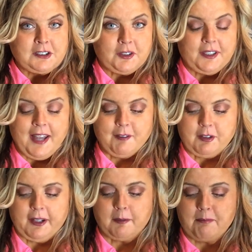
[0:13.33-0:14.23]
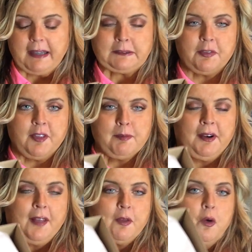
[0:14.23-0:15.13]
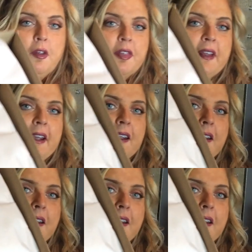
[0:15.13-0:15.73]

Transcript: so I didn't have to like mess with it, but not the whole thing.